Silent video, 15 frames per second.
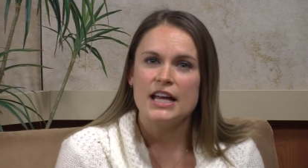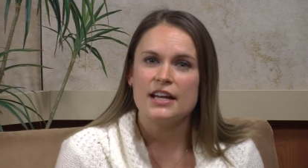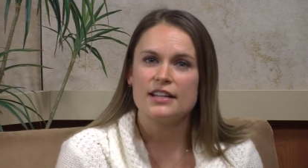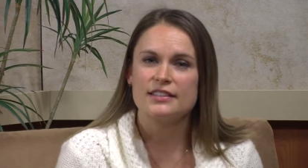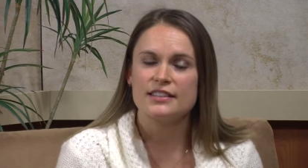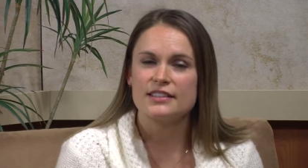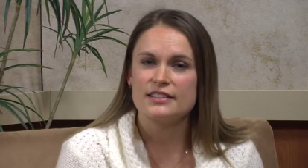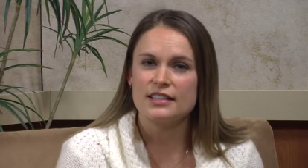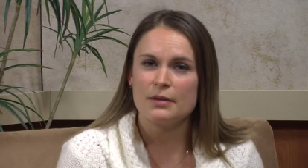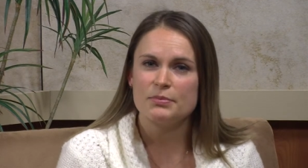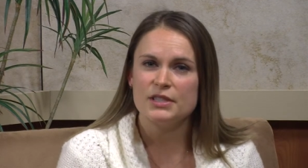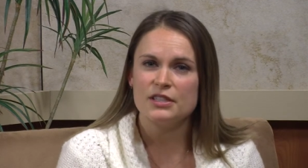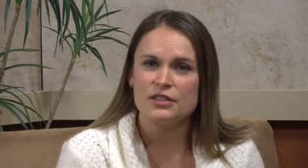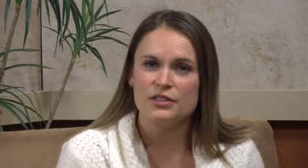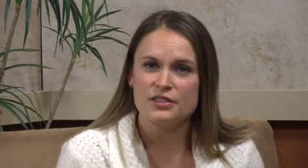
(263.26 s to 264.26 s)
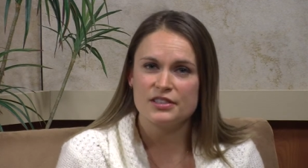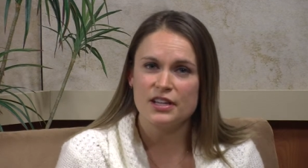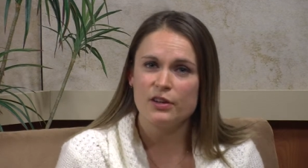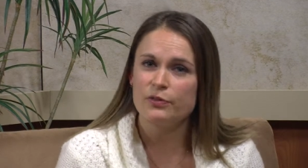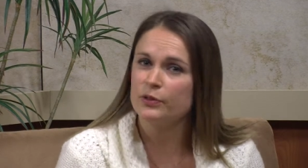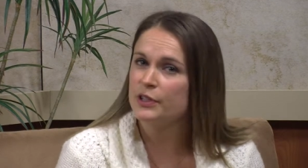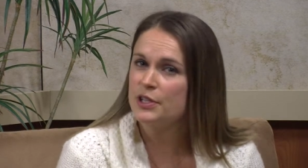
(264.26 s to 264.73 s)
is accepting
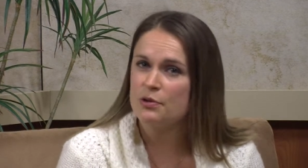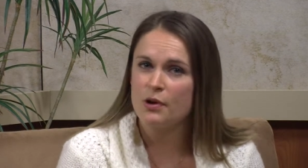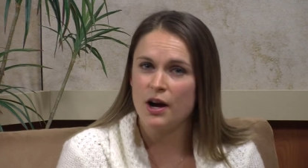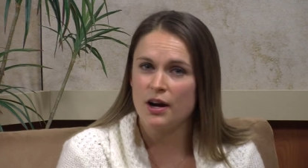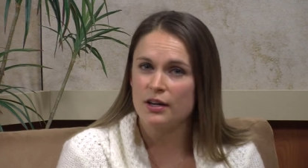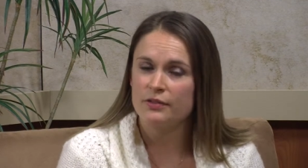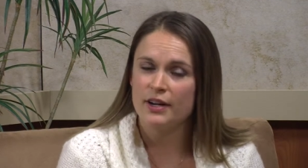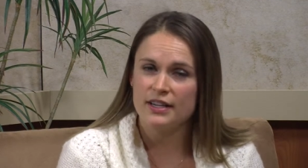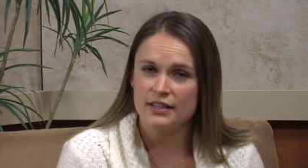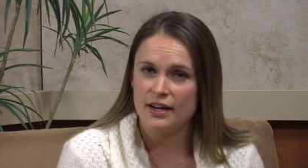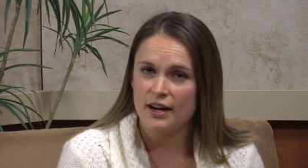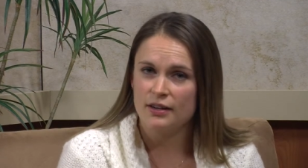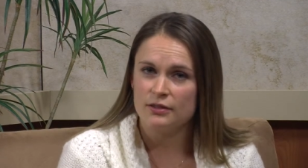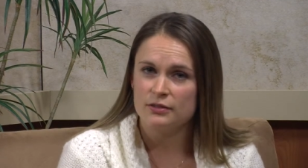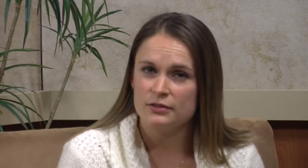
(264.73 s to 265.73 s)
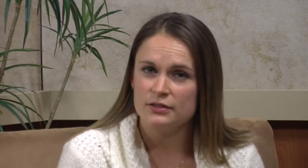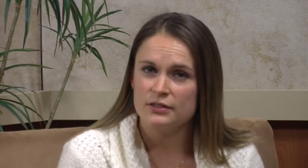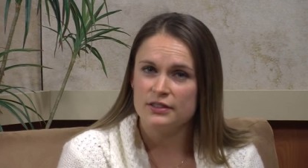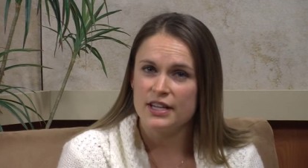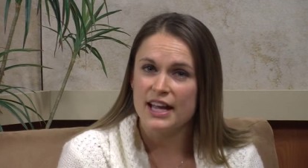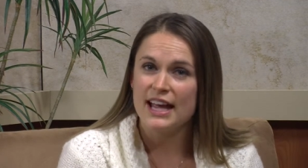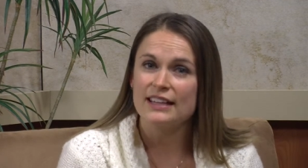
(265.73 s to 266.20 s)
yourself where you are right now
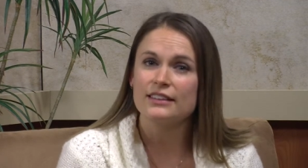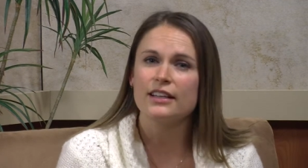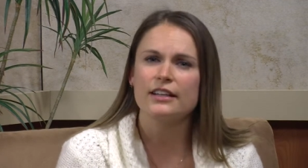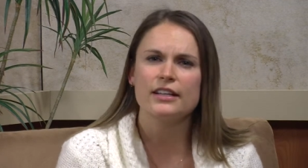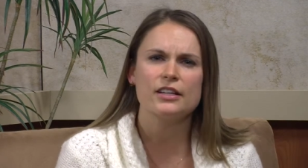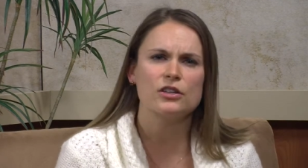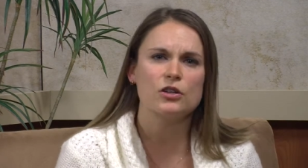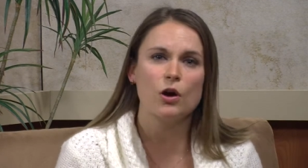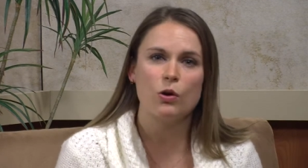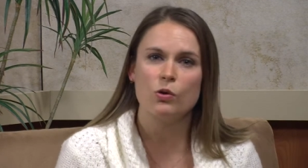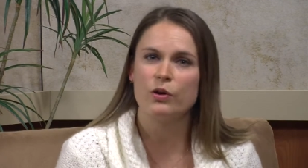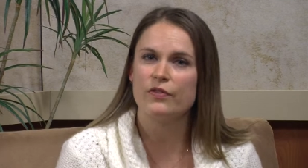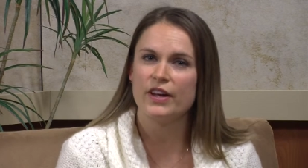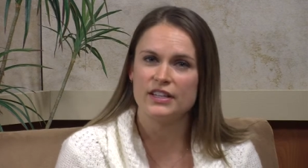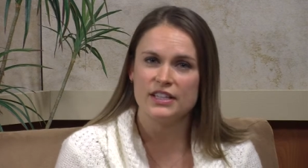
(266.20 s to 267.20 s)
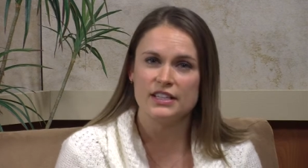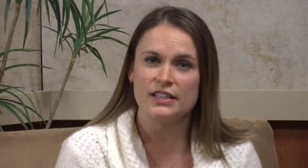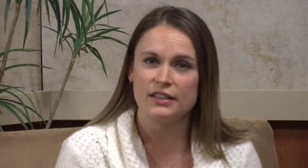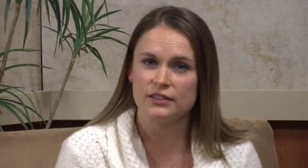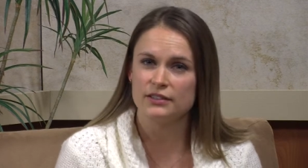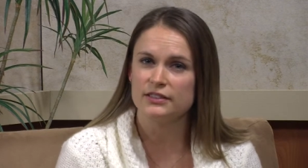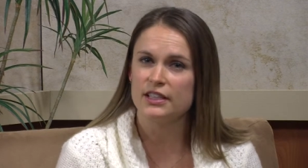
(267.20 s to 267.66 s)
and letting go of any
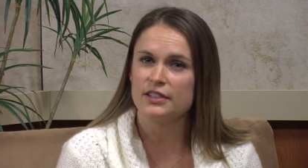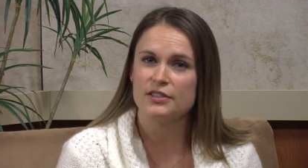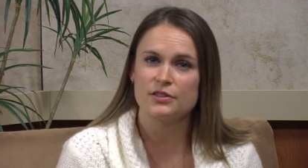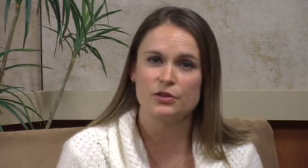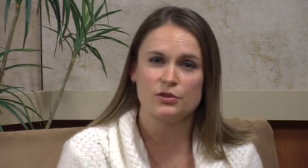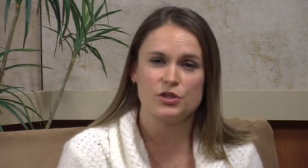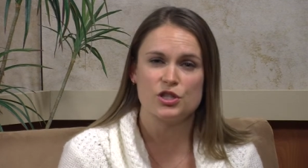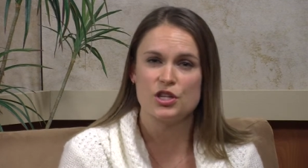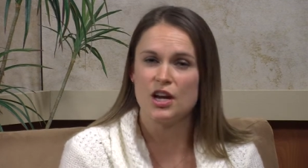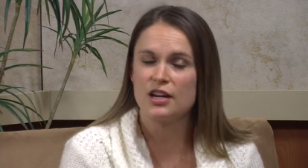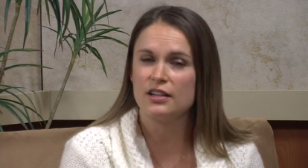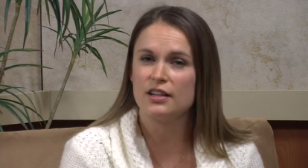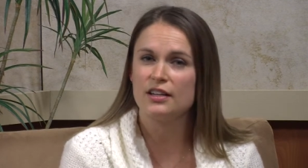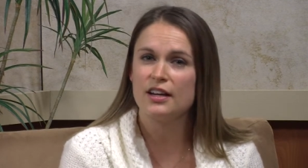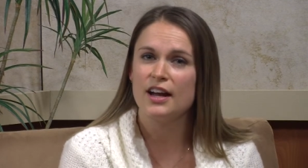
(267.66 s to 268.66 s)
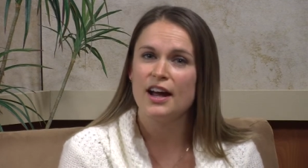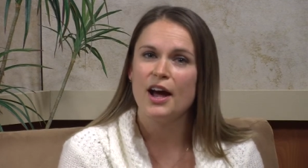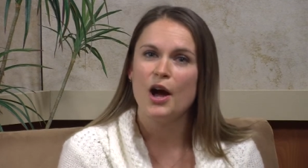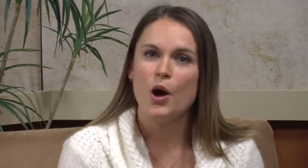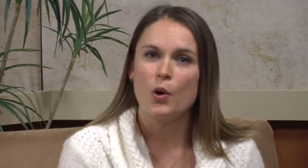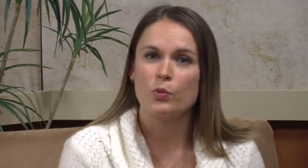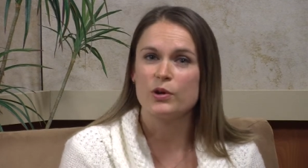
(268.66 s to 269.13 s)
guilt associated
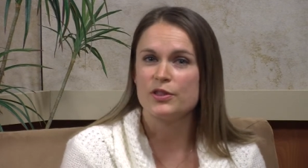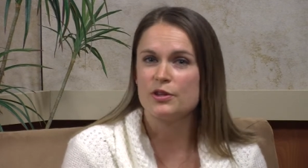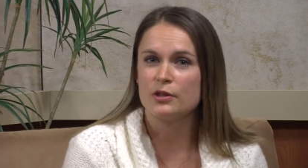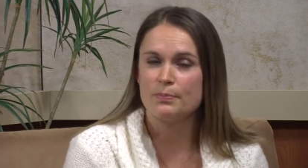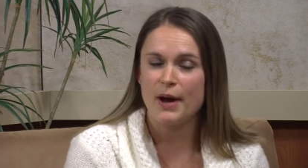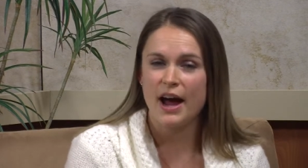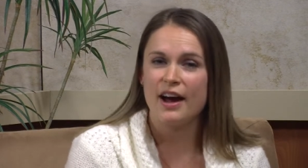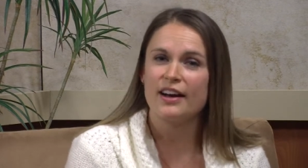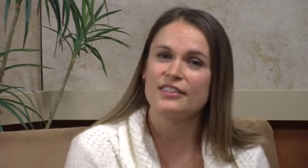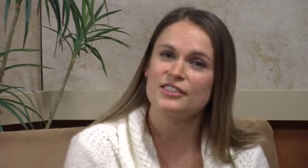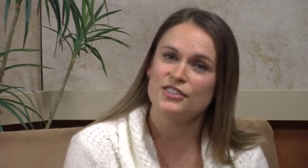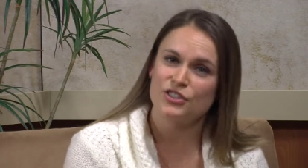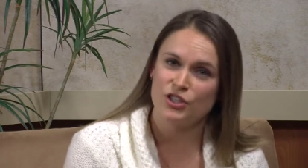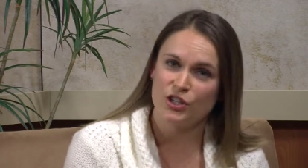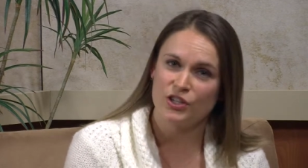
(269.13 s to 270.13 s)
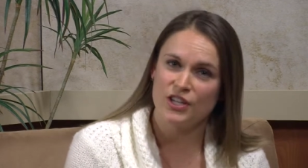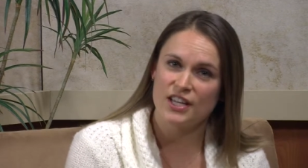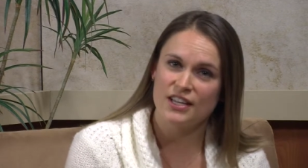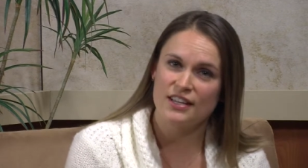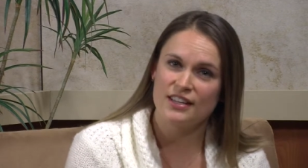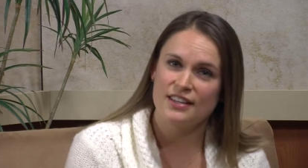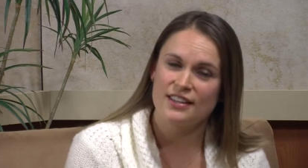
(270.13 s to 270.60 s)
with your past journey.
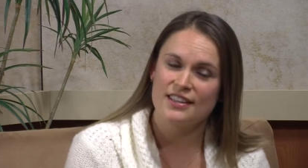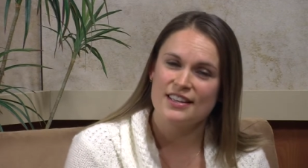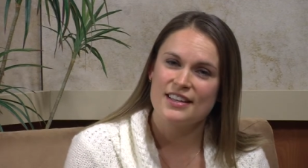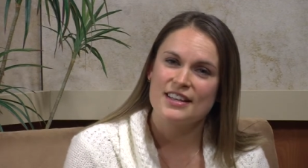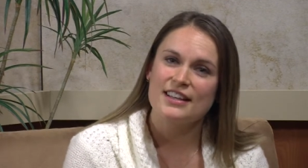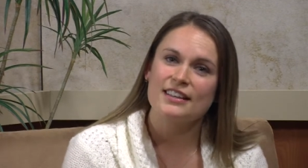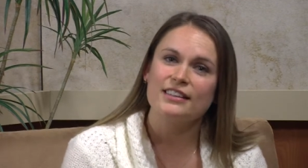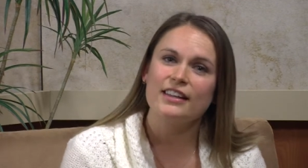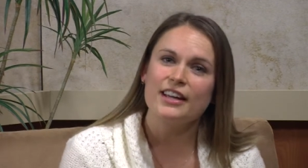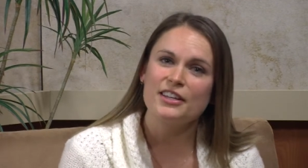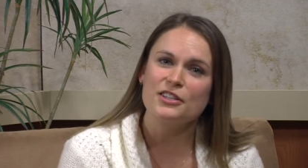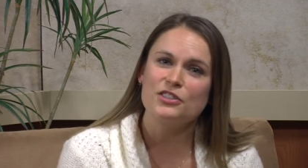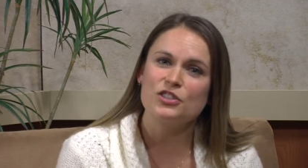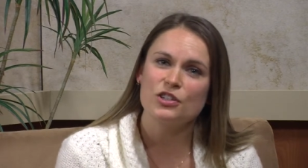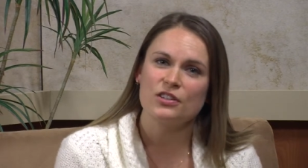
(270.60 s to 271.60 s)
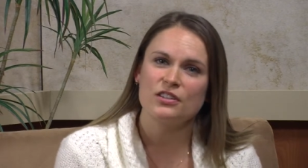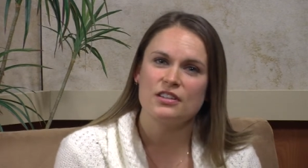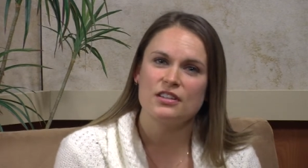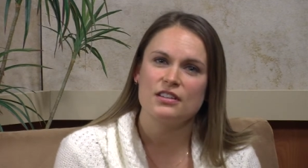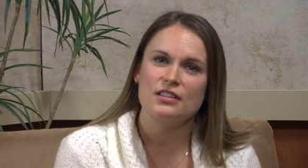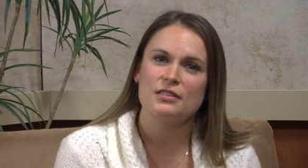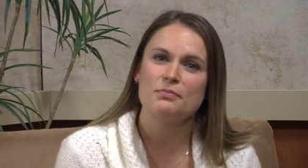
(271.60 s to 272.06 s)
Let your
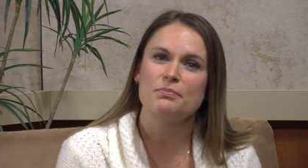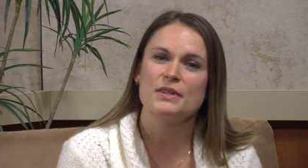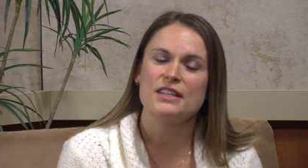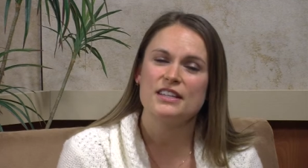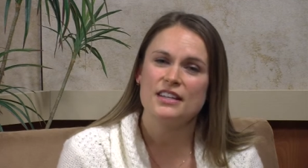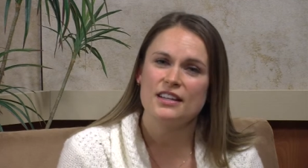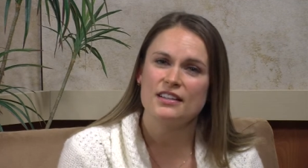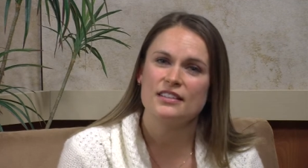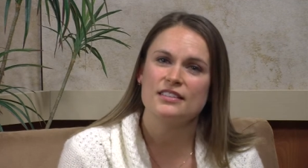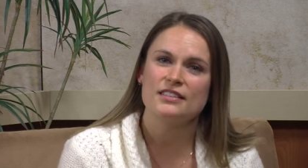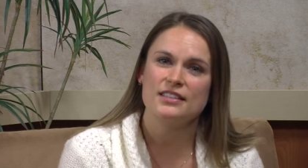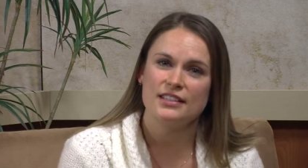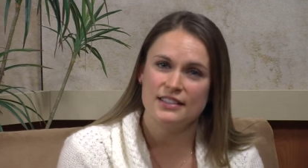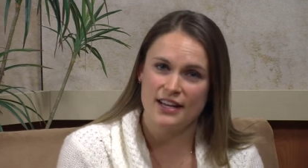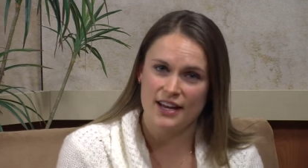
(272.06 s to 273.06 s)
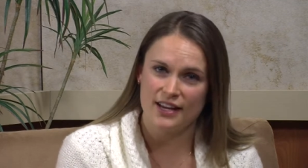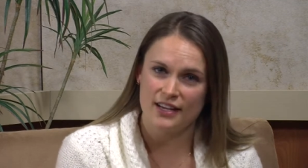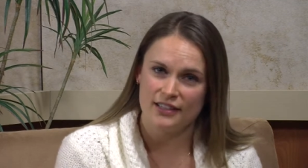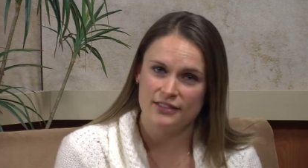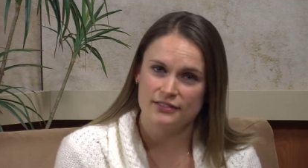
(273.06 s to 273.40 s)
journey begin today.